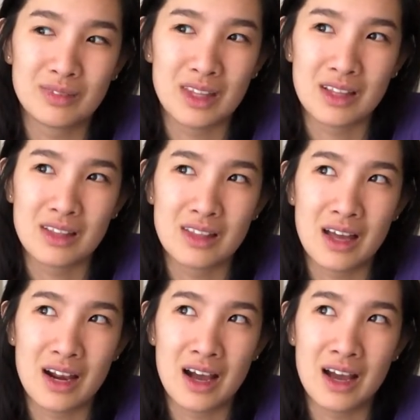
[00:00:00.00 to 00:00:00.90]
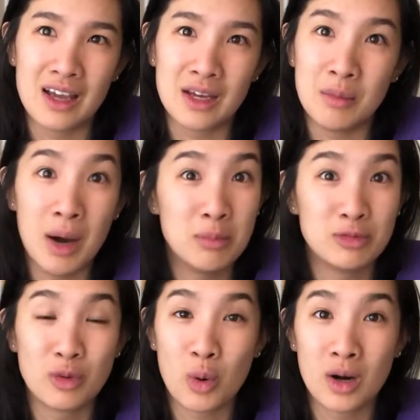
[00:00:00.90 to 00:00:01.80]
think that I am up
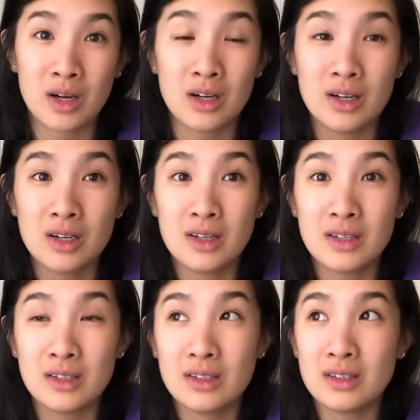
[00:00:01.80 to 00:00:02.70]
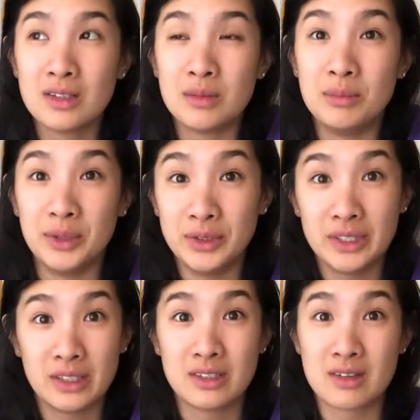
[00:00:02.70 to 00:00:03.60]
for
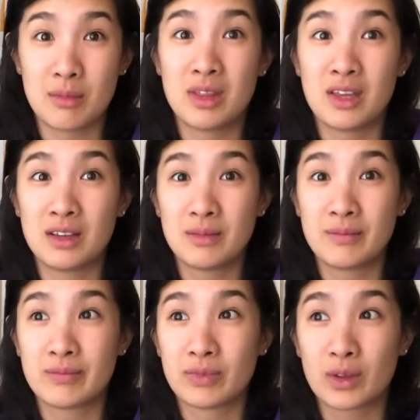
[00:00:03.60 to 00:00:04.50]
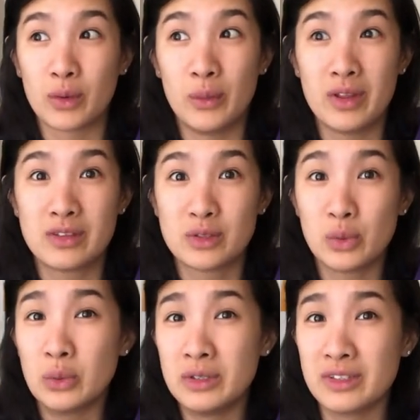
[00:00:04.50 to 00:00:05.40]
building something with
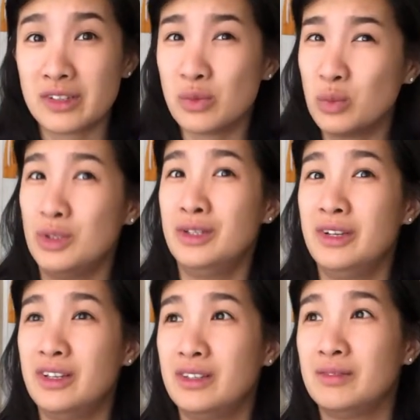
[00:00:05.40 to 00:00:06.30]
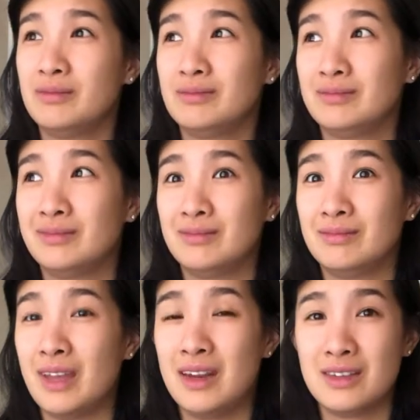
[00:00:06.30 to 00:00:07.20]
tools and wood
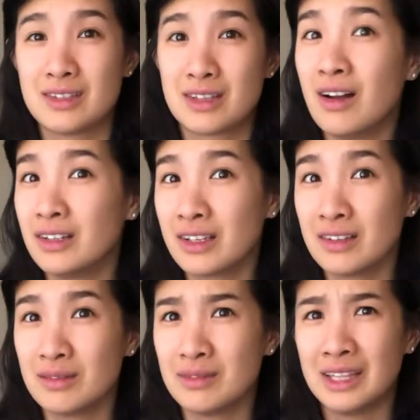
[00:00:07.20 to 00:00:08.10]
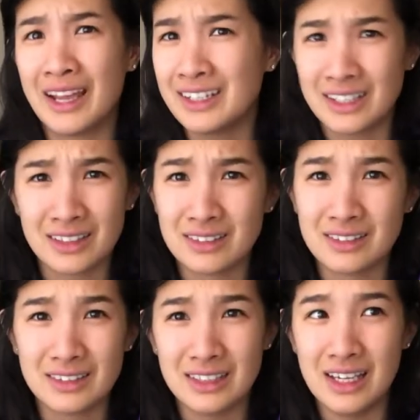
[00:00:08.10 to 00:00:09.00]
and installing lighting
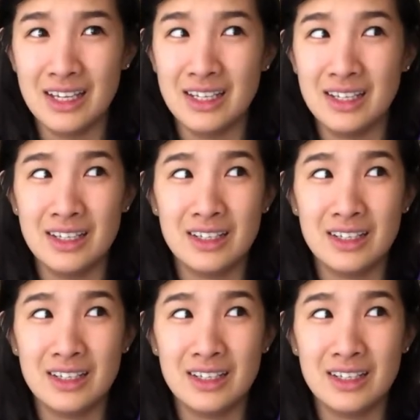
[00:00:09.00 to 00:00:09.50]
in